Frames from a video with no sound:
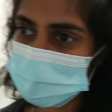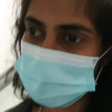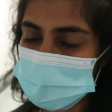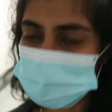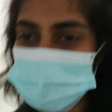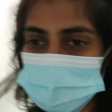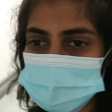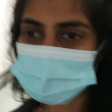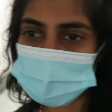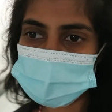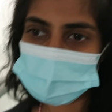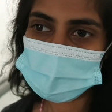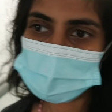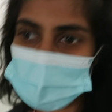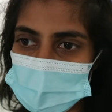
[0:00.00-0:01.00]
I feel
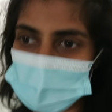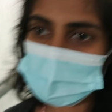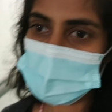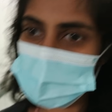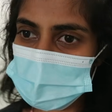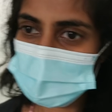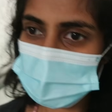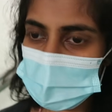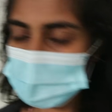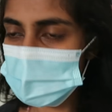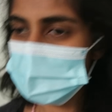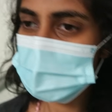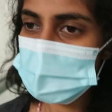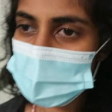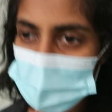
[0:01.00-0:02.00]
fine now that I feel like
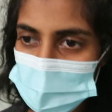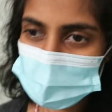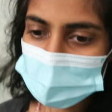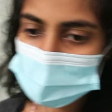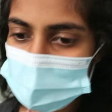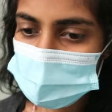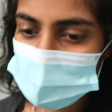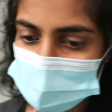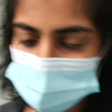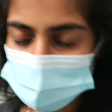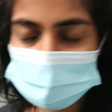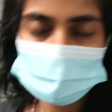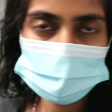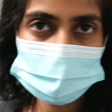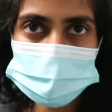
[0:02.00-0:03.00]
we found the place. I feel
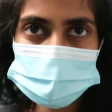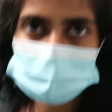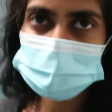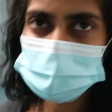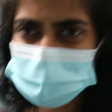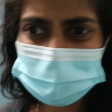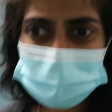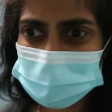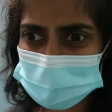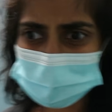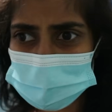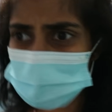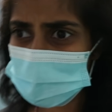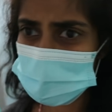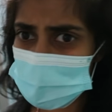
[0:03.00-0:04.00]
like we can breathe.
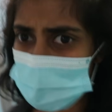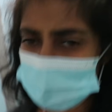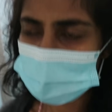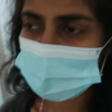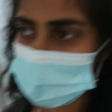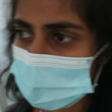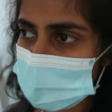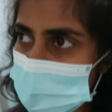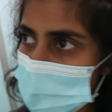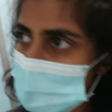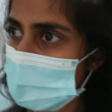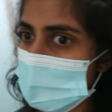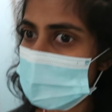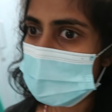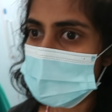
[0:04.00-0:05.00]
We're so early,
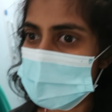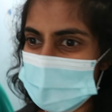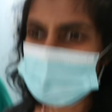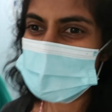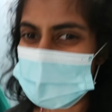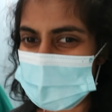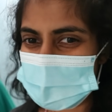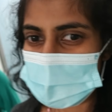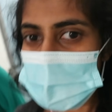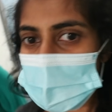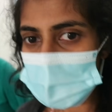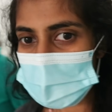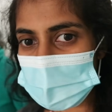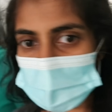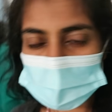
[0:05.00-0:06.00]
but they did say
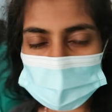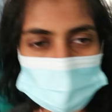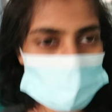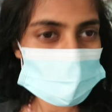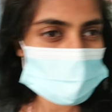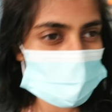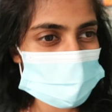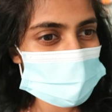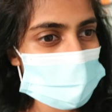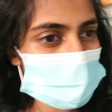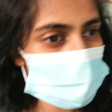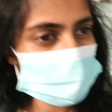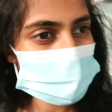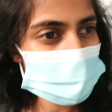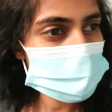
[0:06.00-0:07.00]
come early just to fill
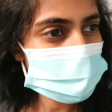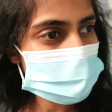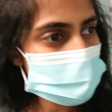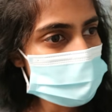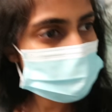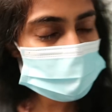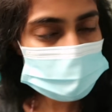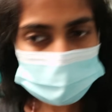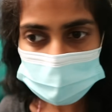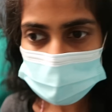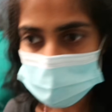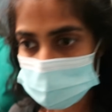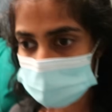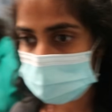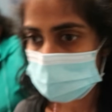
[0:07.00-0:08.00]
out paperwork and stuff.